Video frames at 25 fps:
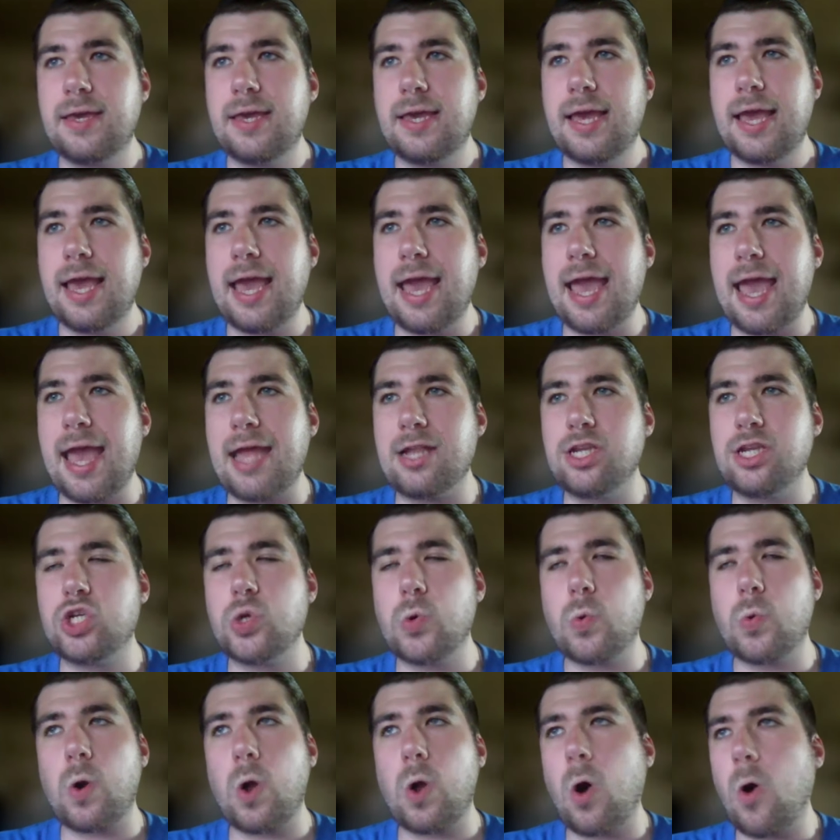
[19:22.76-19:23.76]
And you
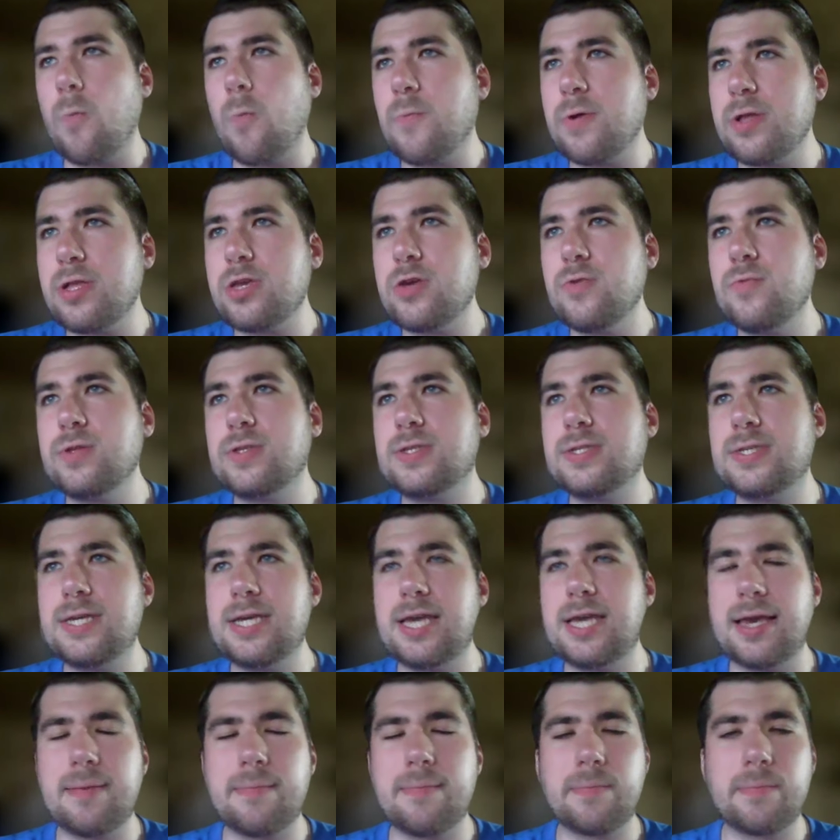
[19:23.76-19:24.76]
were hoping you would see
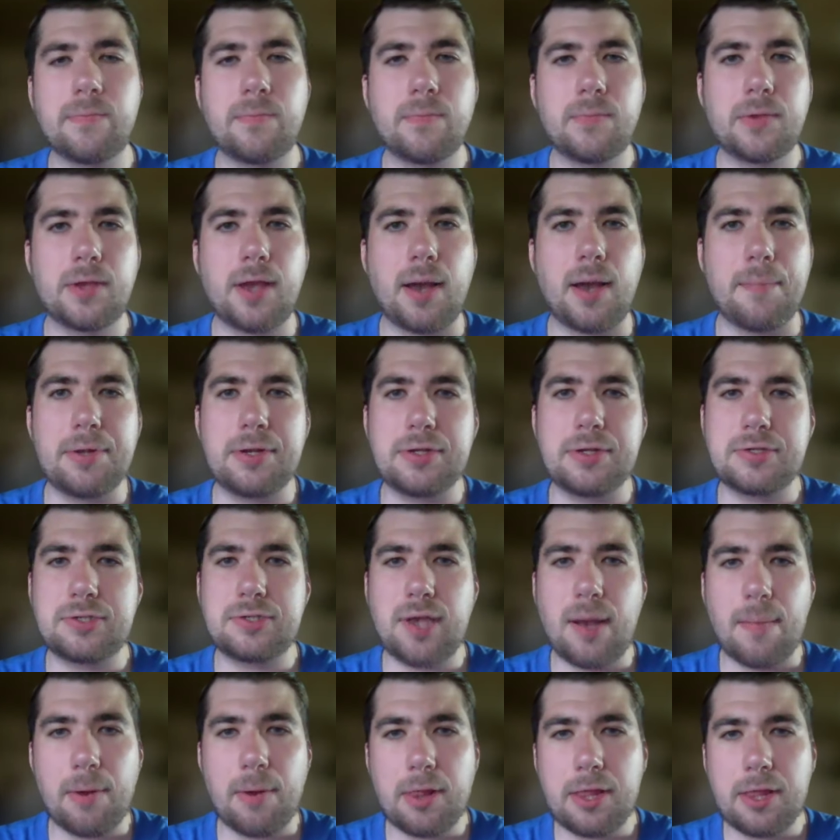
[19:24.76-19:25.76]
him come into
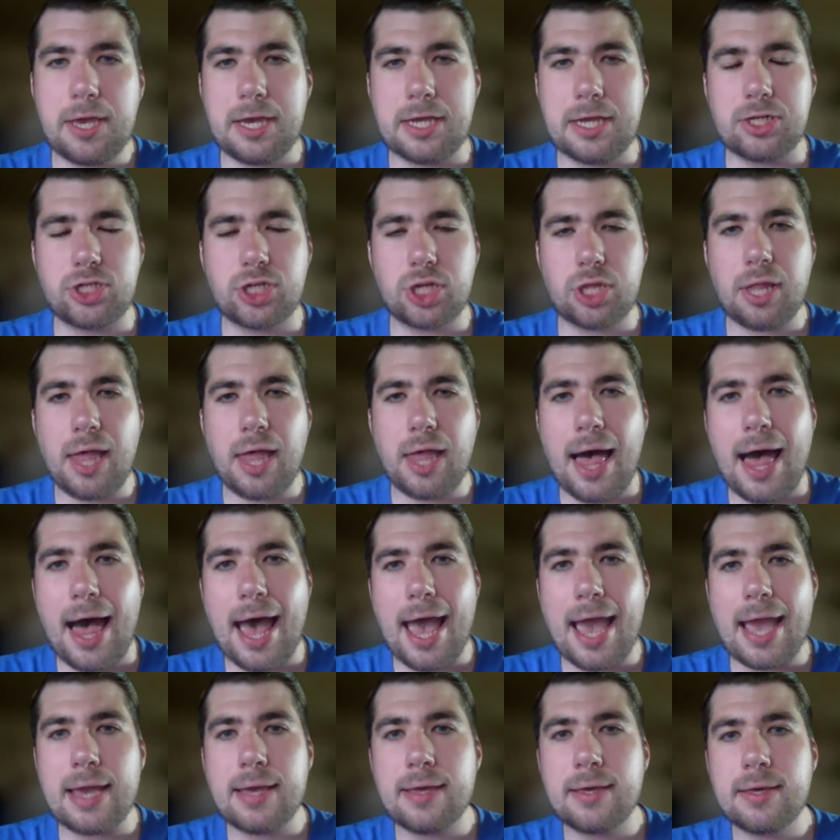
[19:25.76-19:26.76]
Summer League in
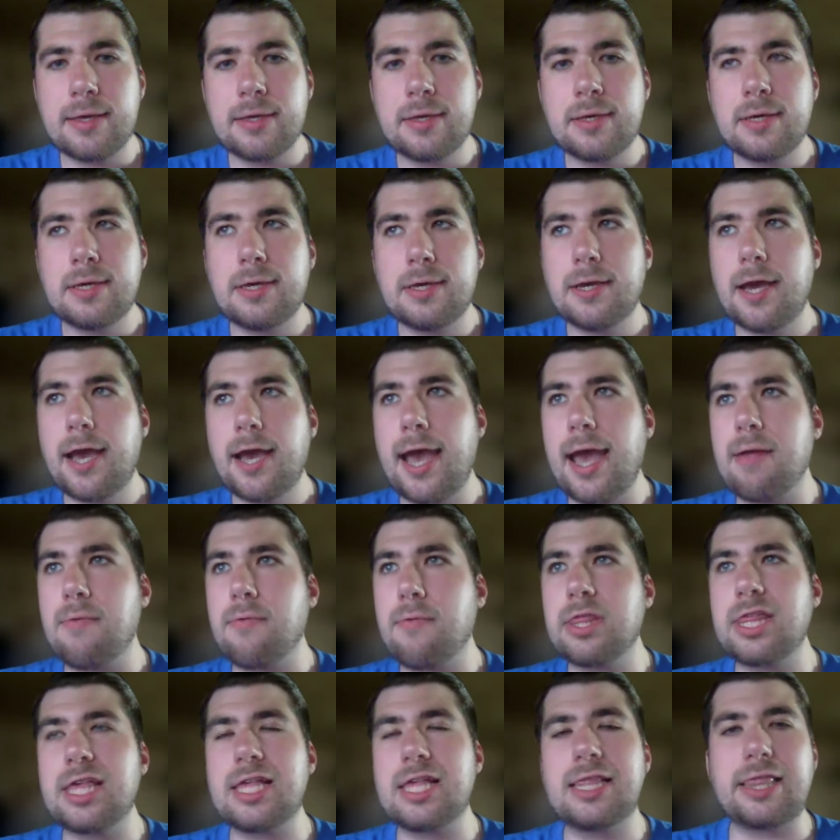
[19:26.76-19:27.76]
July and
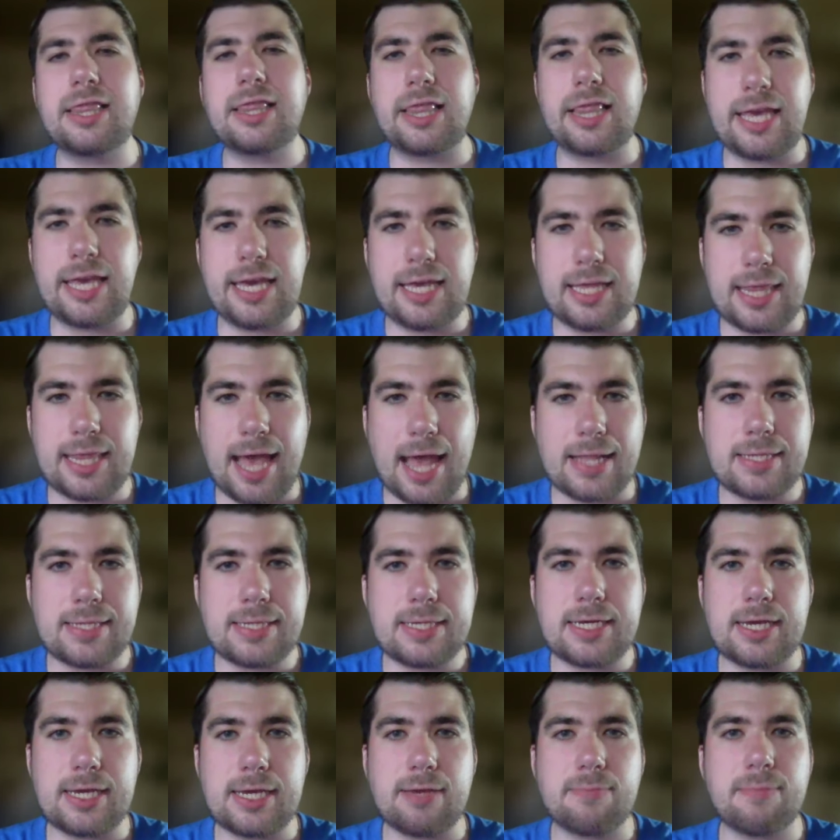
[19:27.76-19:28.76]
really lead that
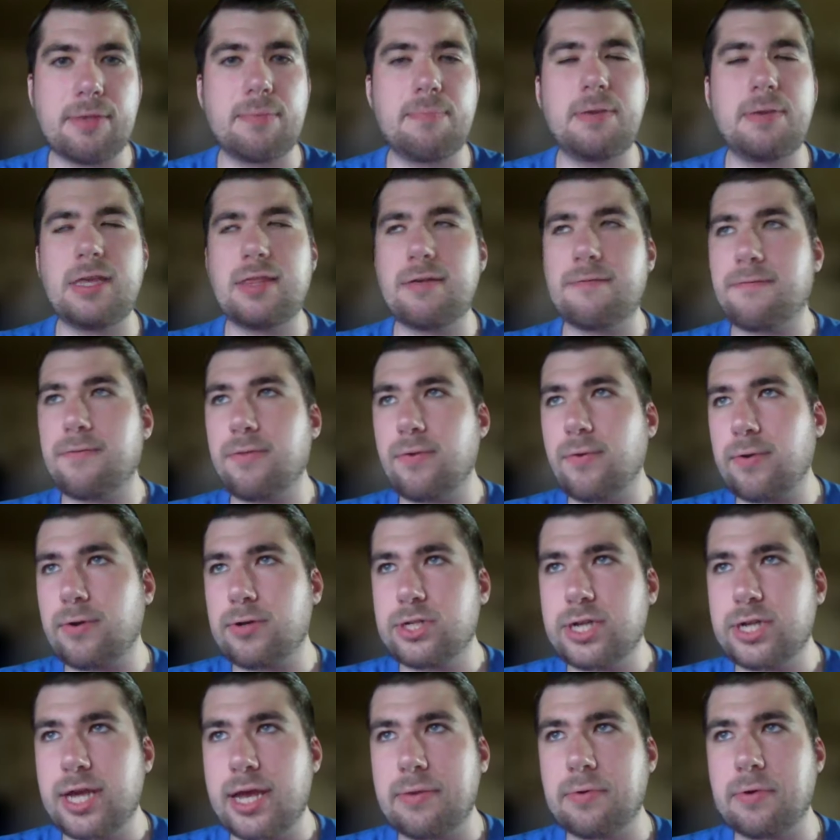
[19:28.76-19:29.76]
team and be the floor
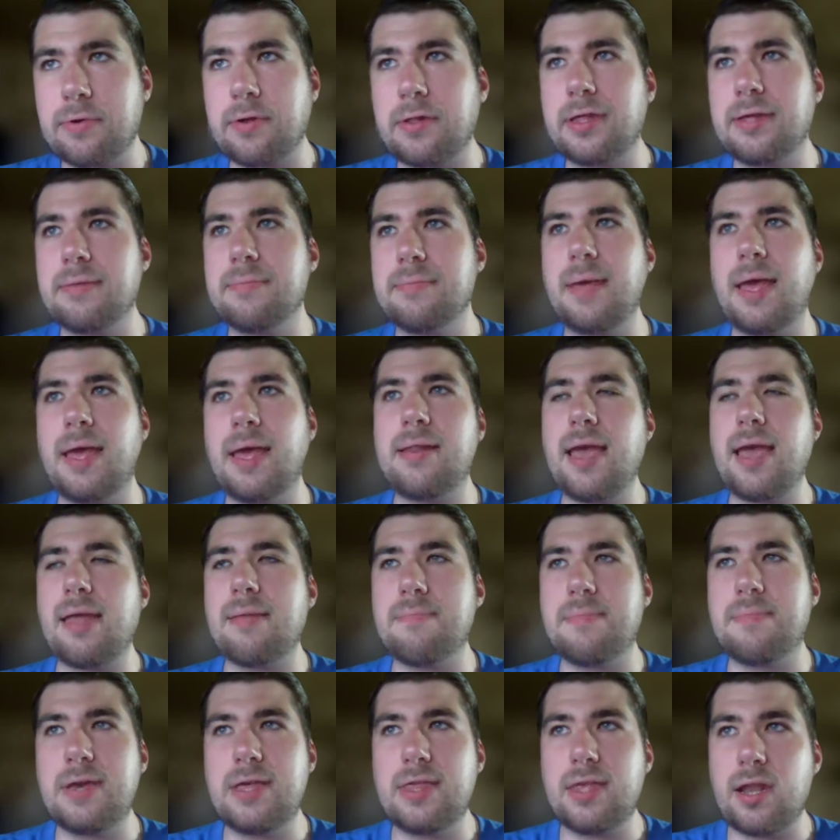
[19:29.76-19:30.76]
general
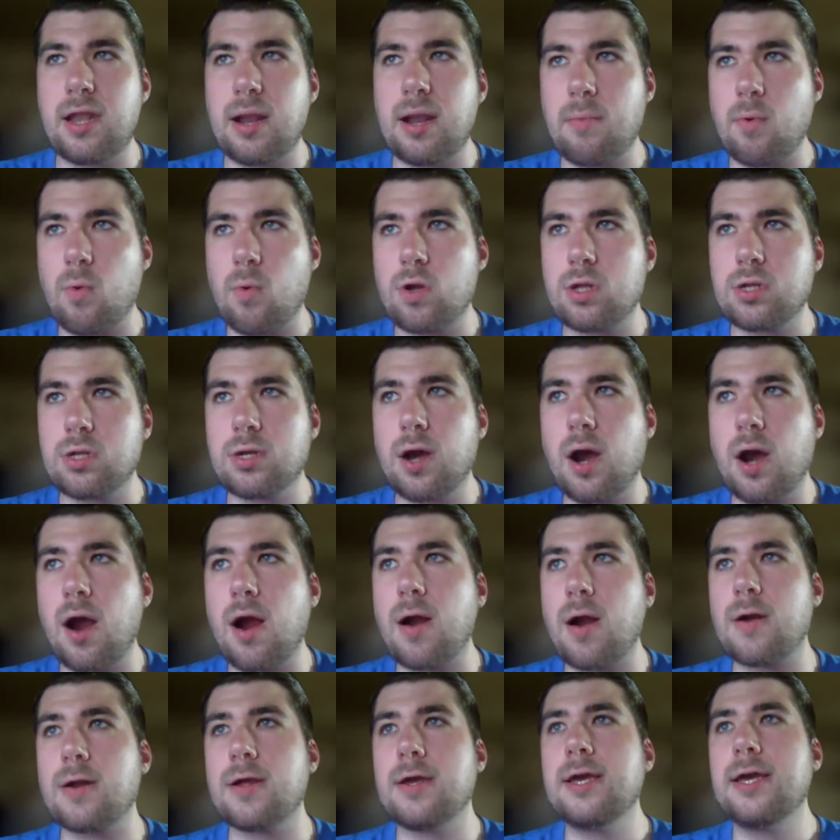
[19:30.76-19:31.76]
and be the number one
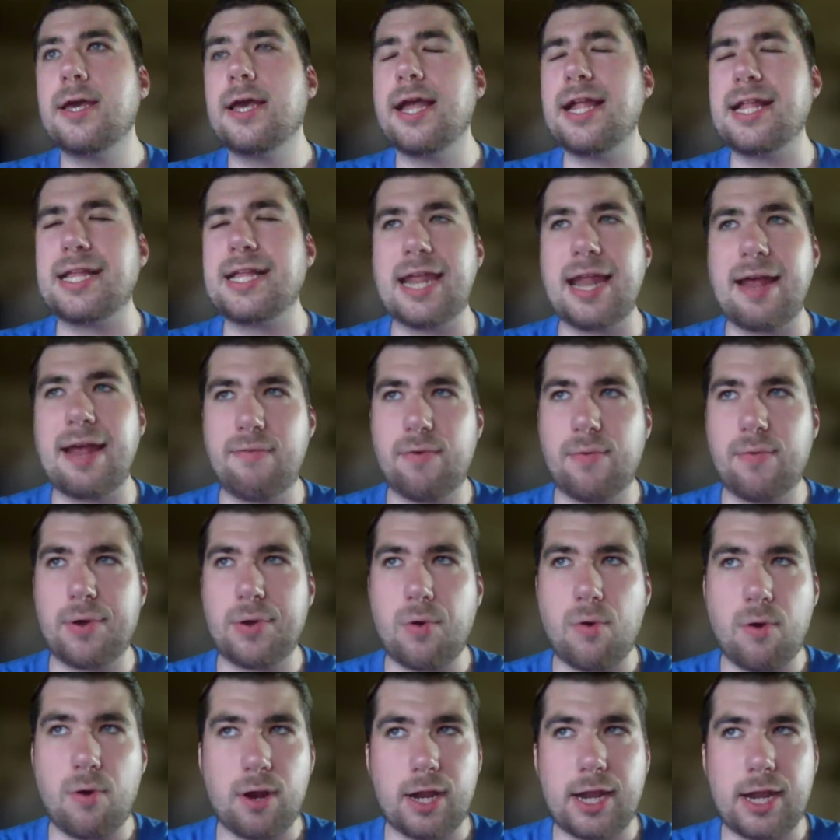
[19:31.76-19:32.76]
guard and get everyone
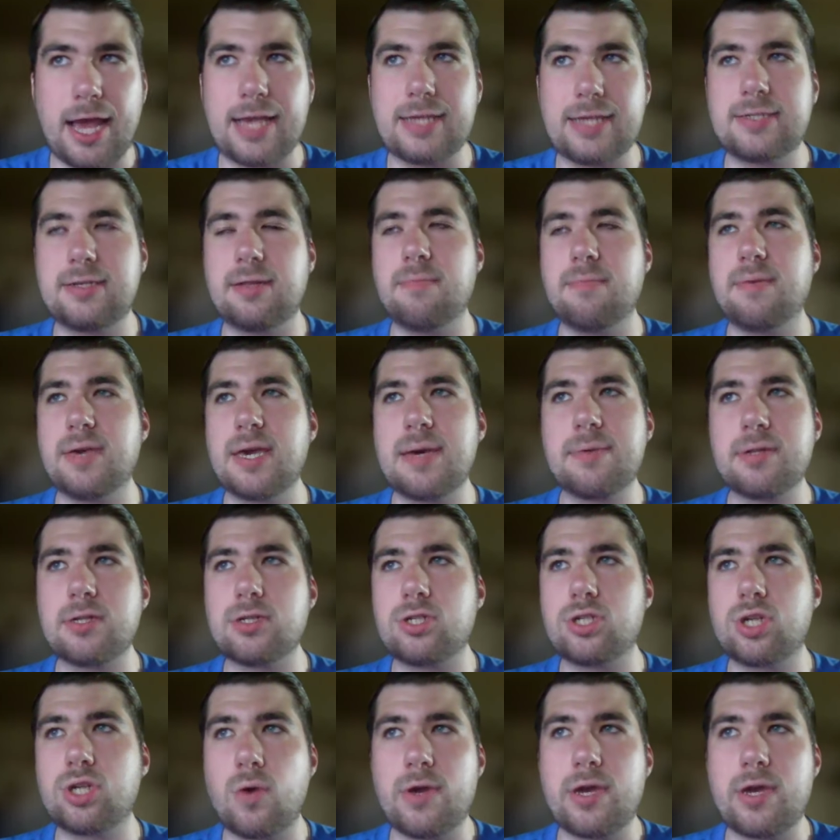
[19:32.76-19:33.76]
organized and be able to
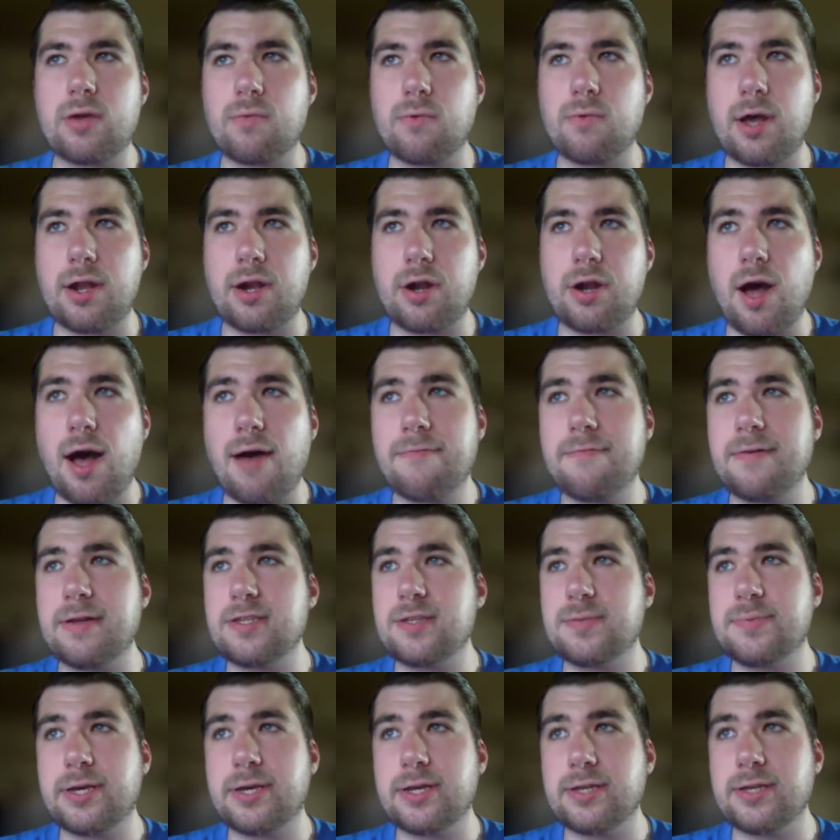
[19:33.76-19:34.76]
show he can run an
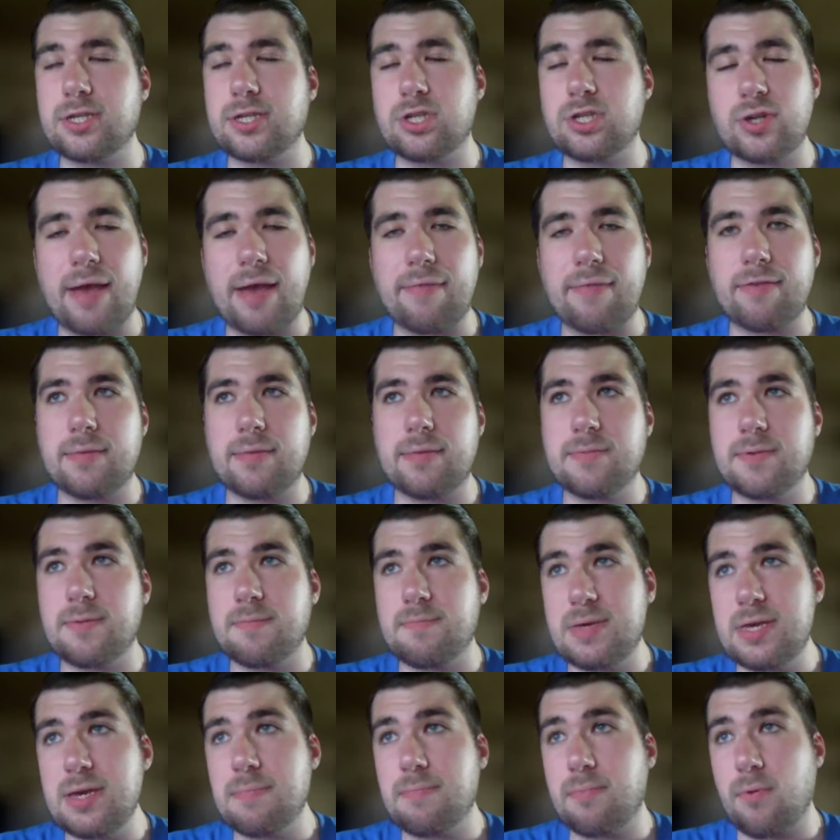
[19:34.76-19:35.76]
offense, because he drafted him to
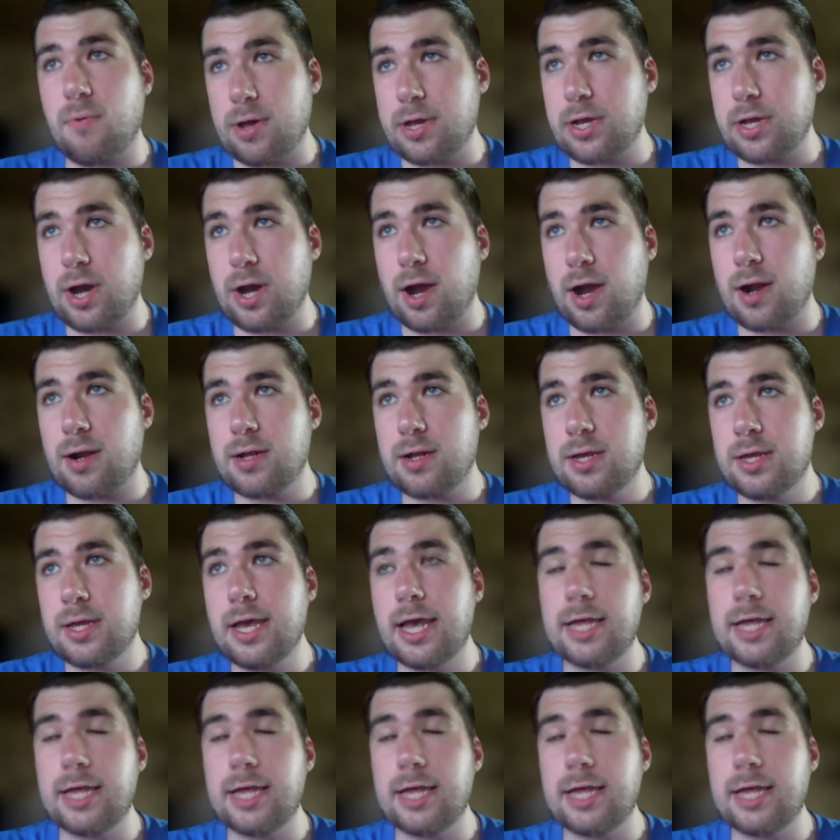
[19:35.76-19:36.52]
be a point guard.